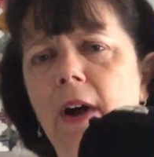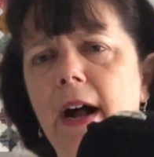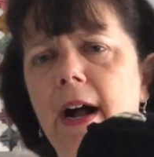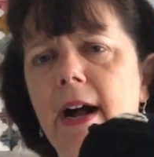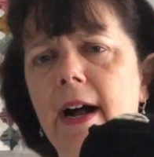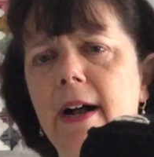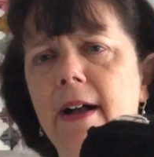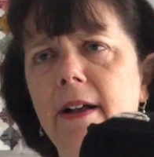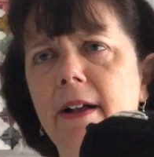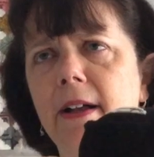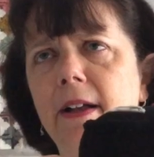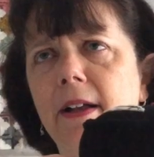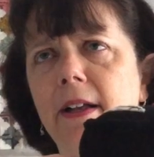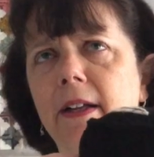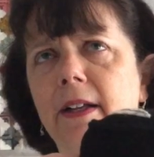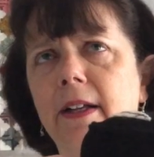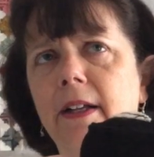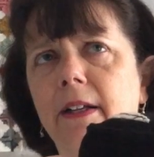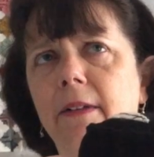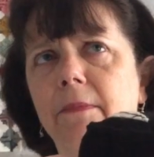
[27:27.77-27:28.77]

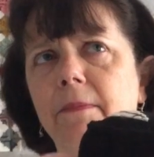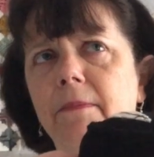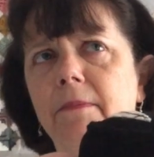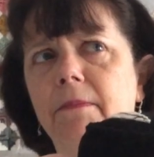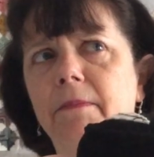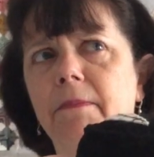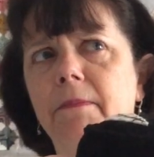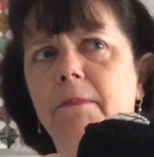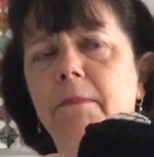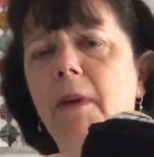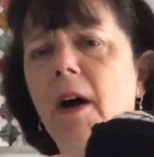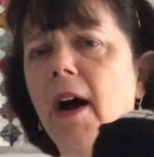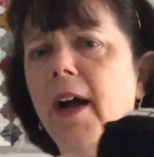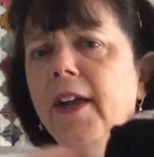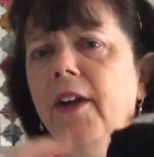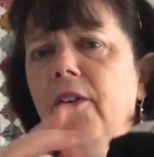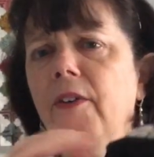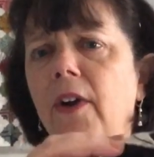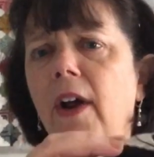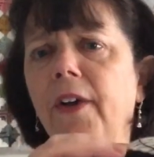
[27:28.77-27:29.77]
pie
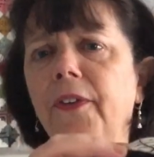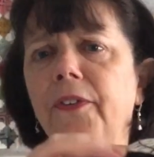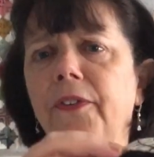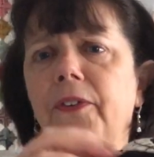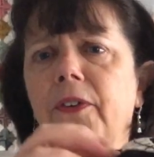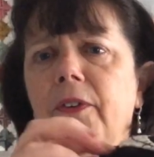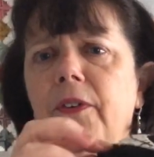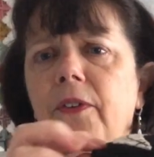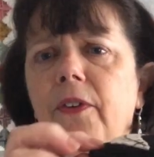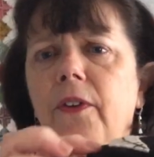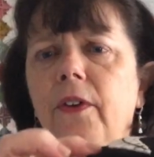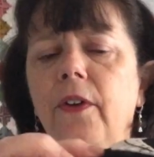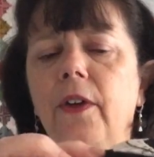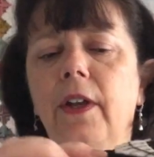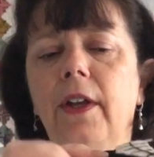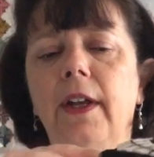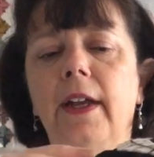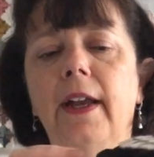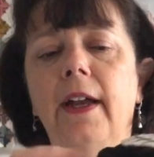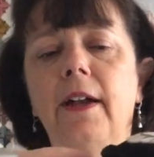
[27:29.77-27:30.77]
crust.
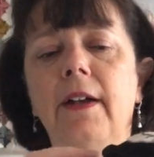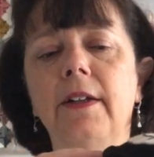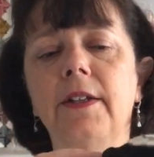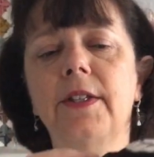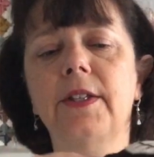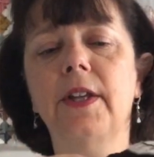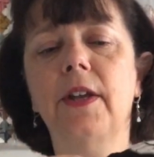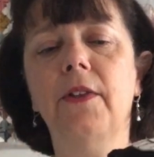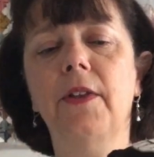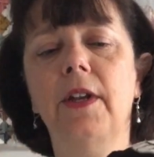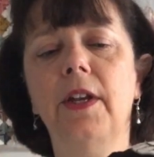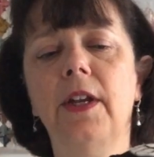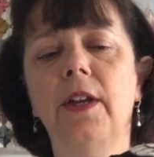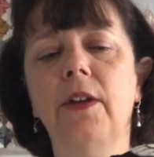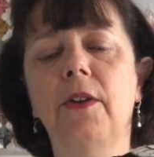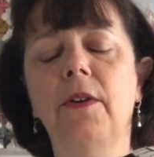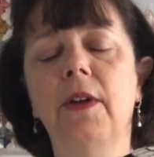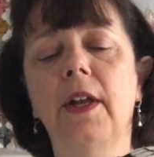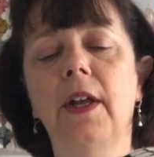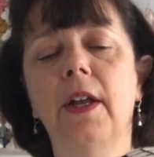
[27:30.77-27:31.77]
Yeah, so that you